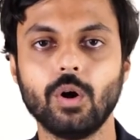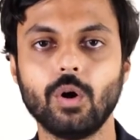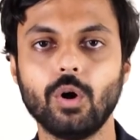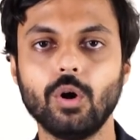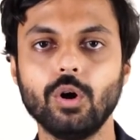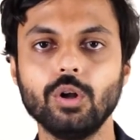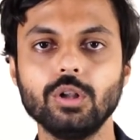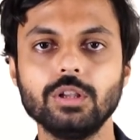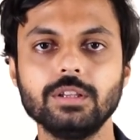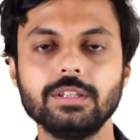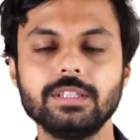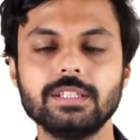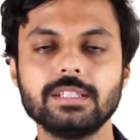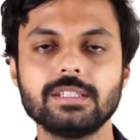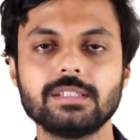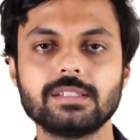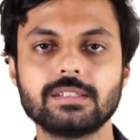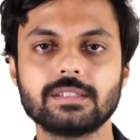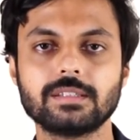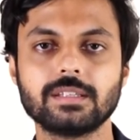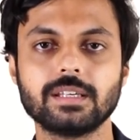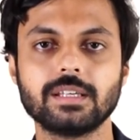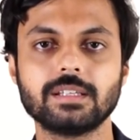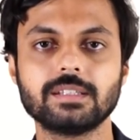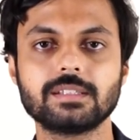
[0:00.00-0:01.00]
All these
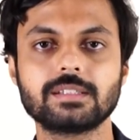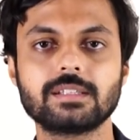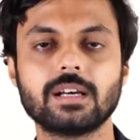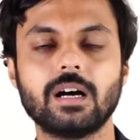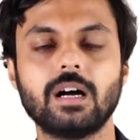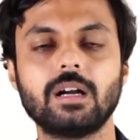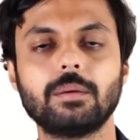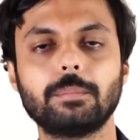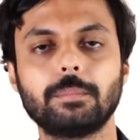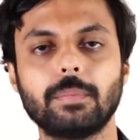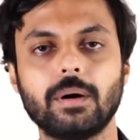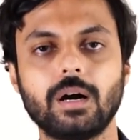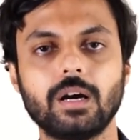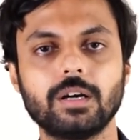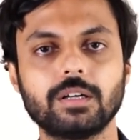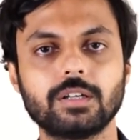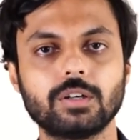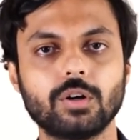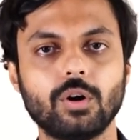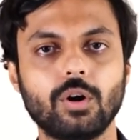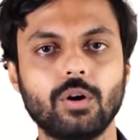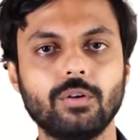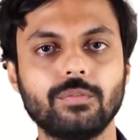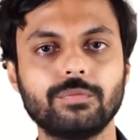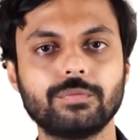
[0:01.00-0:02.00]
things are part
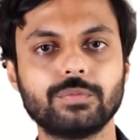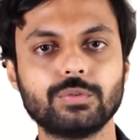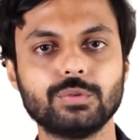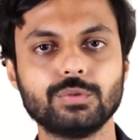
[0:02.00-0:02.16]
of